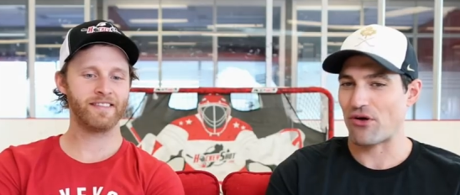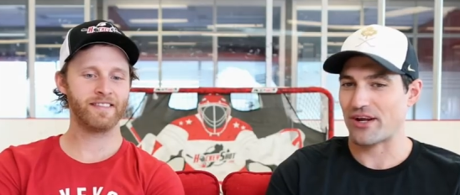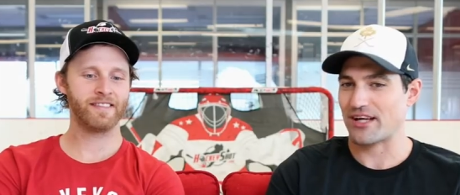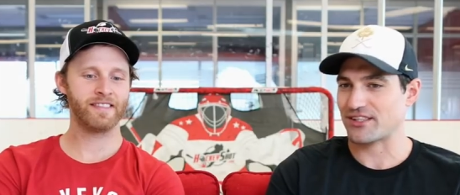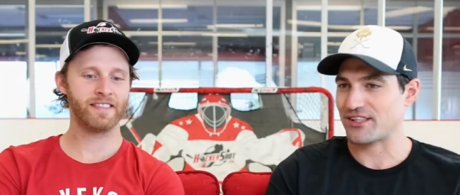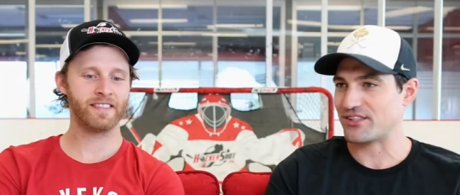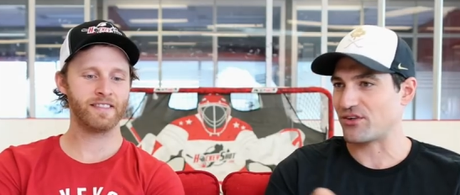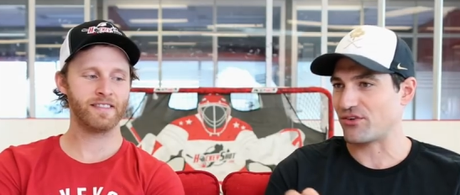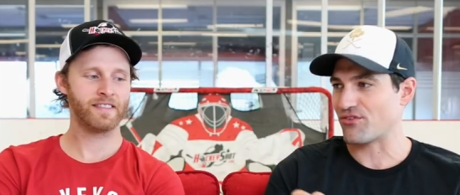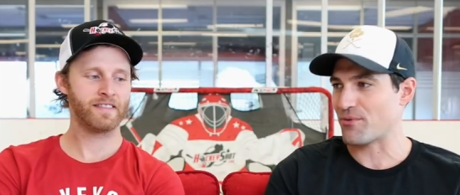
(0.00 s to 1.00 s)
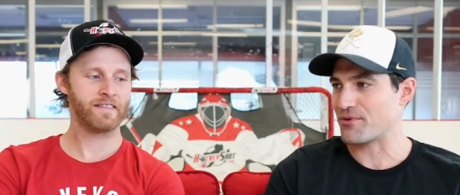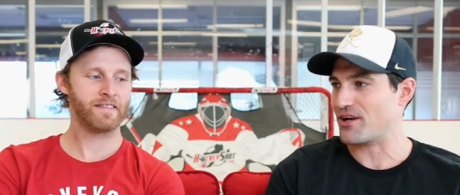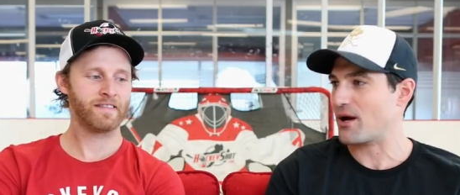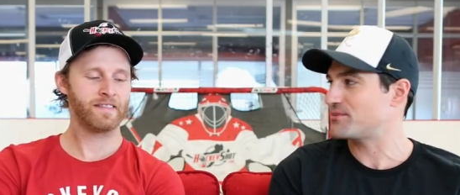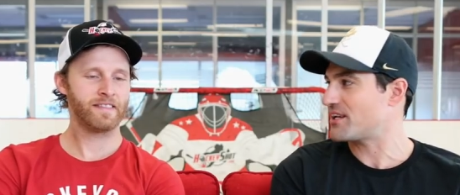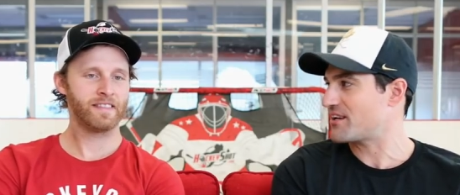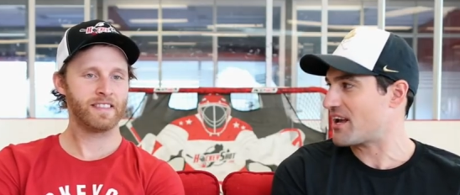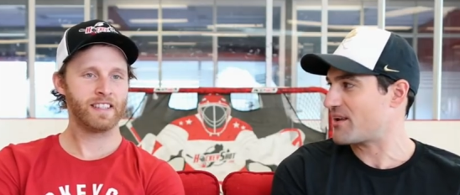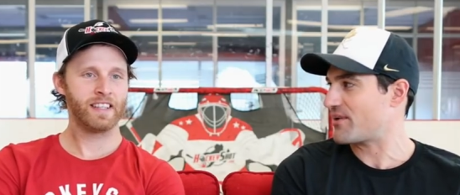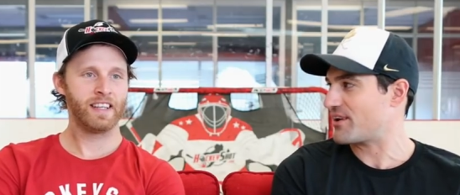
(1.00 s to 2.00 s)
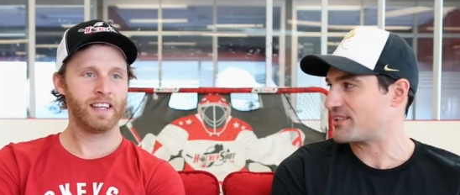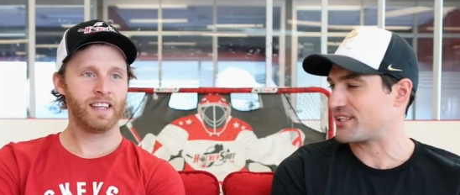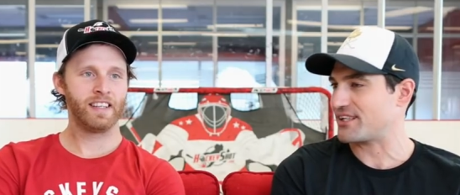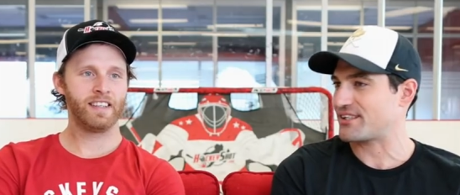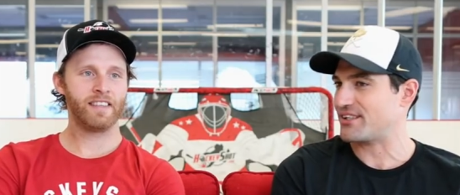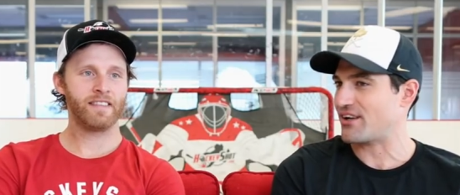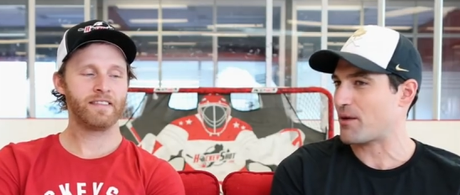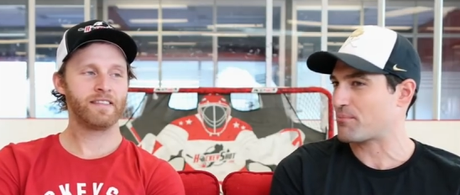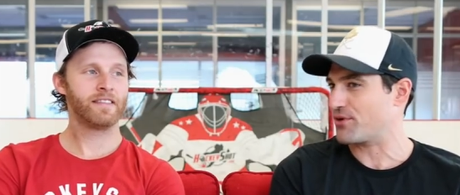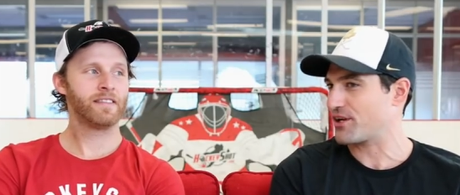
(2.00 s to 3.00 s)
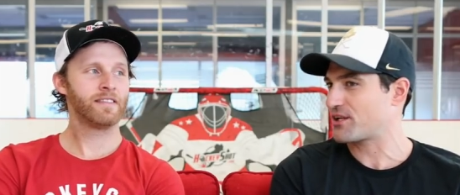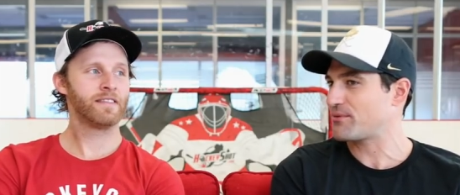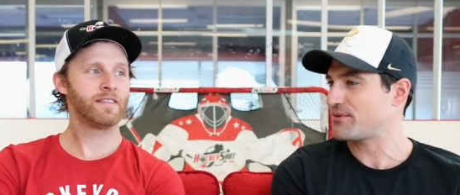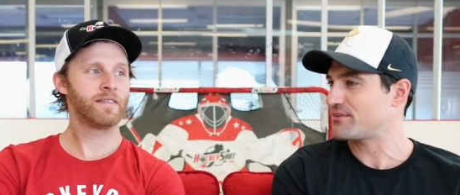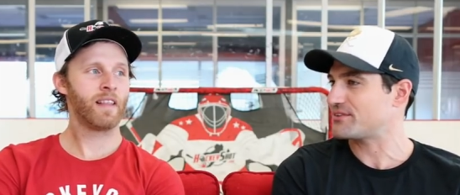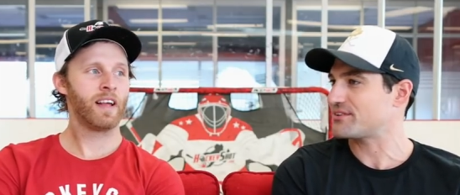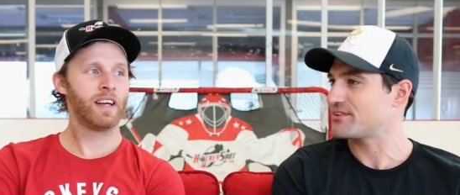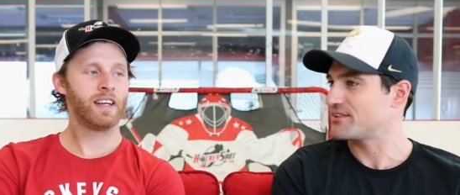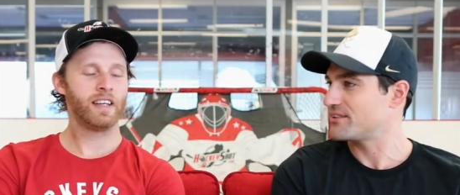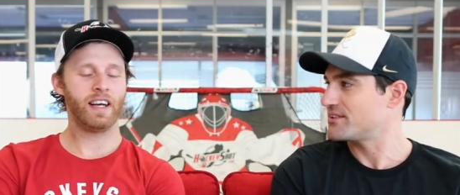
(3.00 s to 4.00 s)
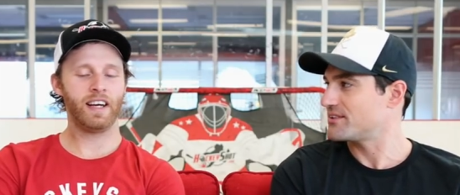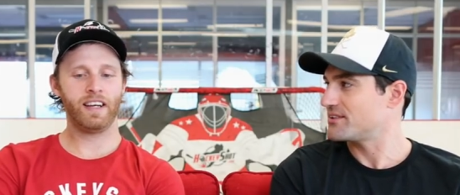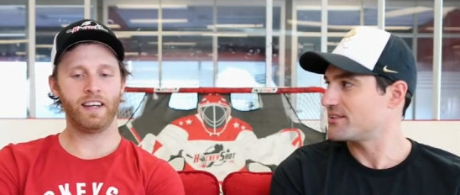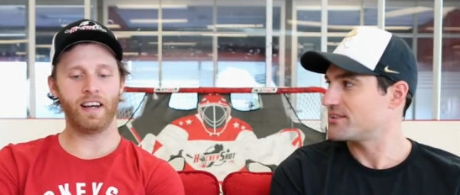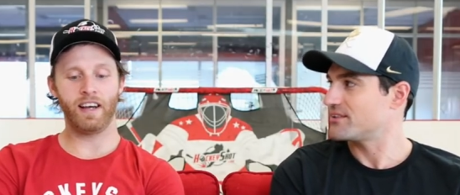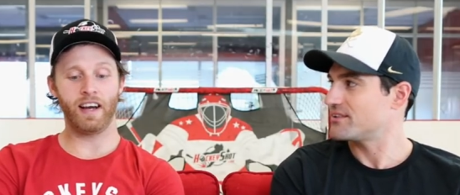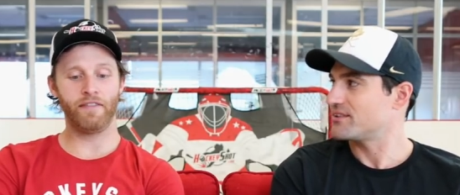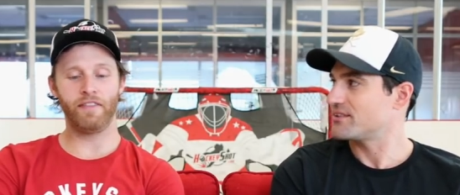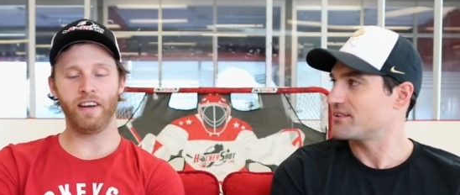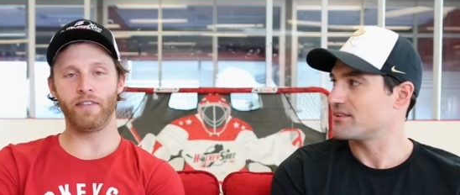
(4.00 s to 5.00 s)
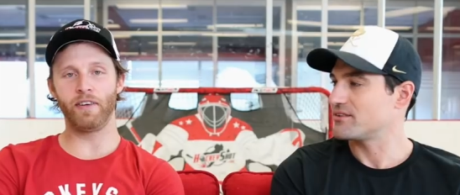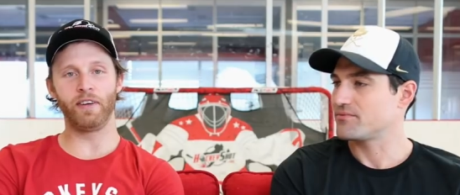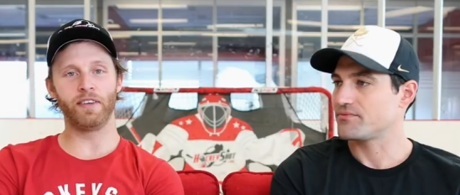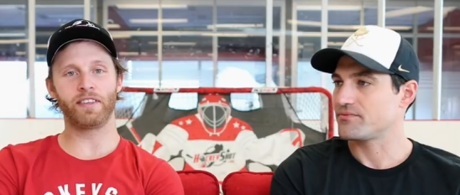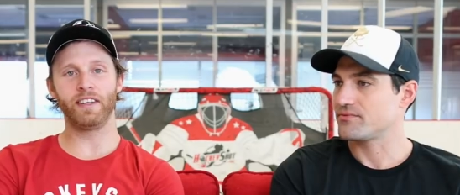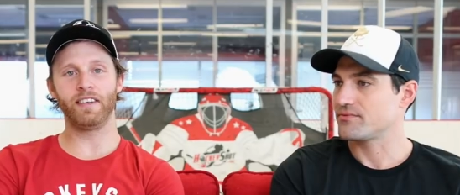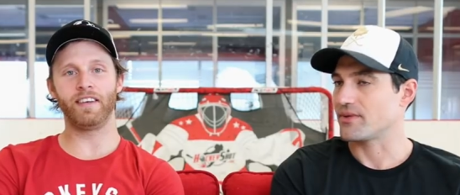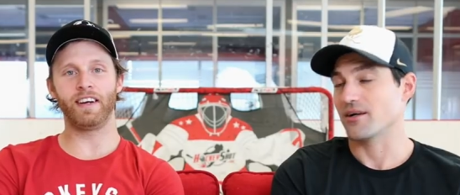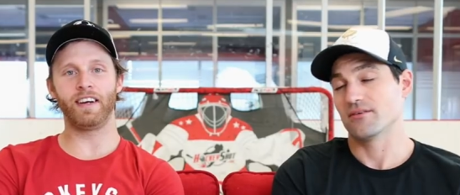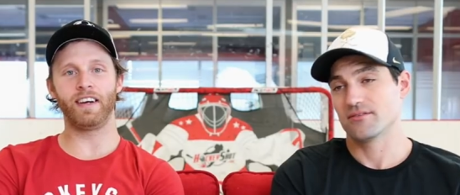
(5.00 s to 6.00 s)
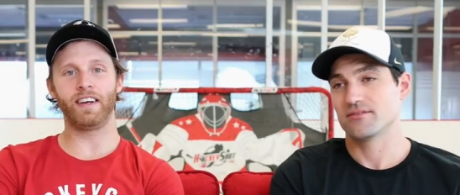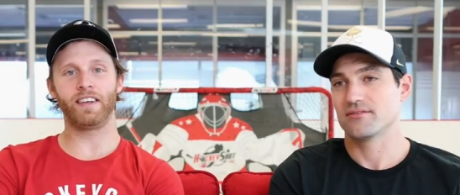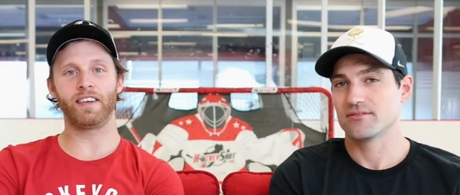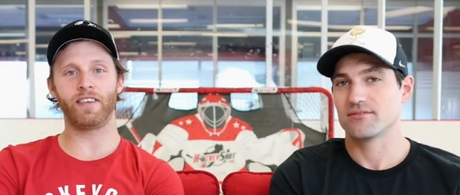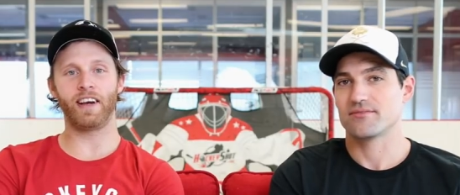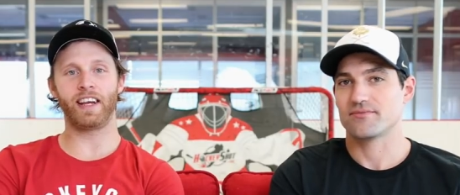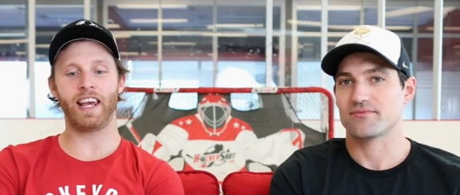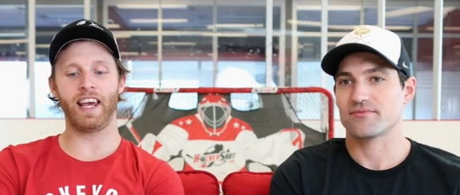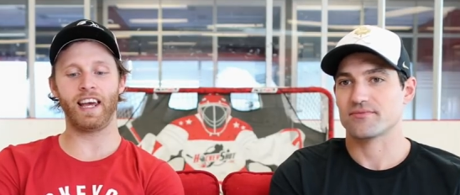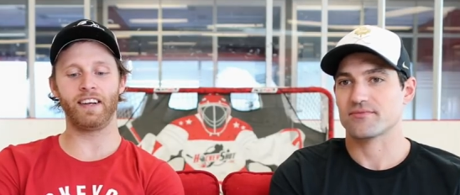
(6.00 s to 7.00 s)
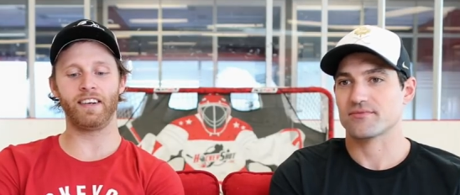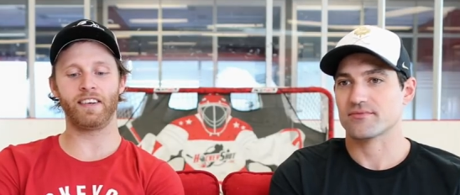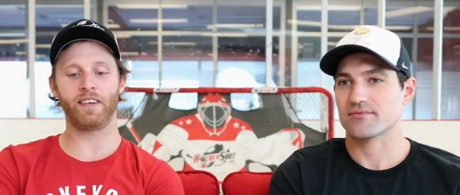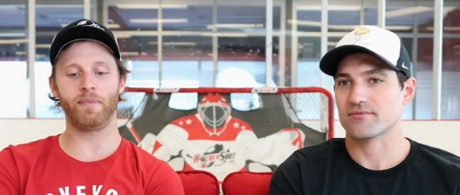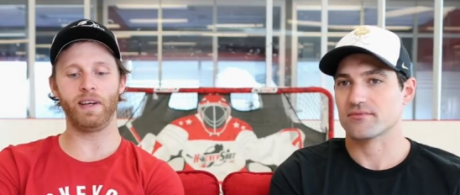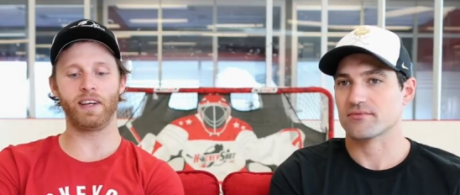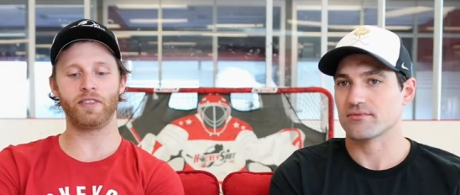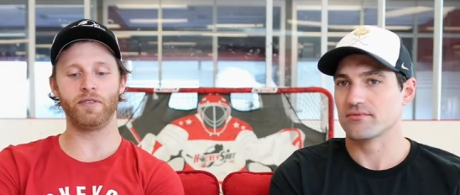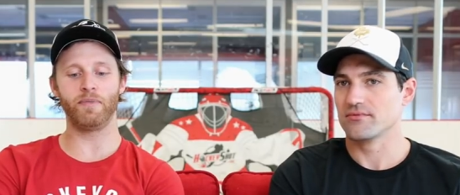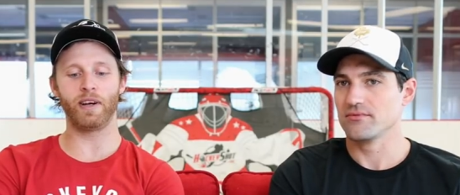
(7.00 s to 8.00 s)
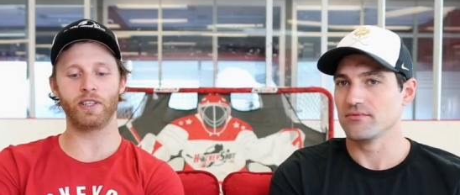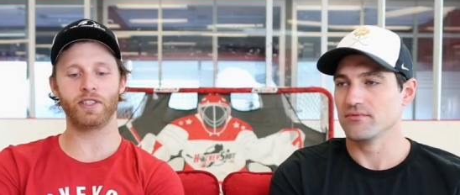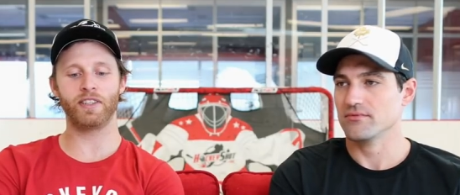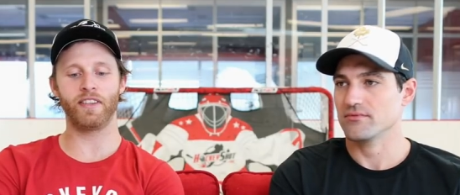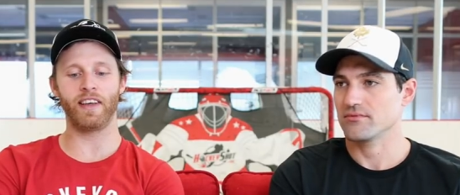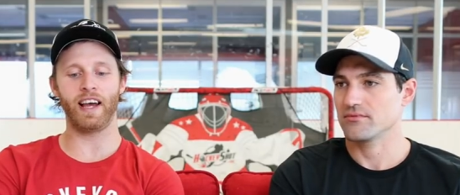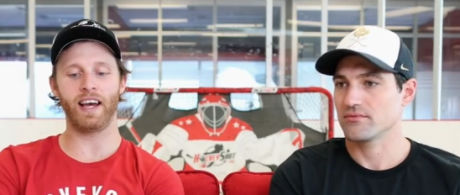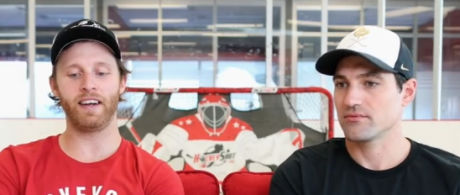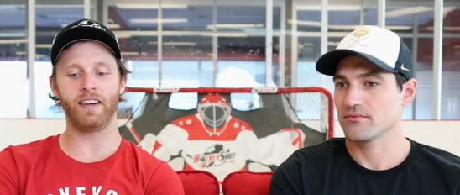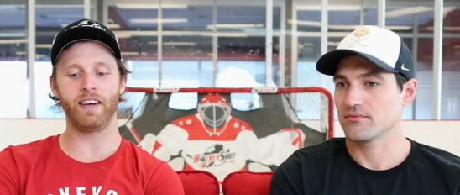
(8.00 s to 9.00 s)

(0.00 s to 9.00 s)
Speaker 1: ball that has like these little rubber nubs in it anywhere and it's like not predictable.
Speaker 2: Yeah, I, have never used it, uh, so I can't speak too much to that.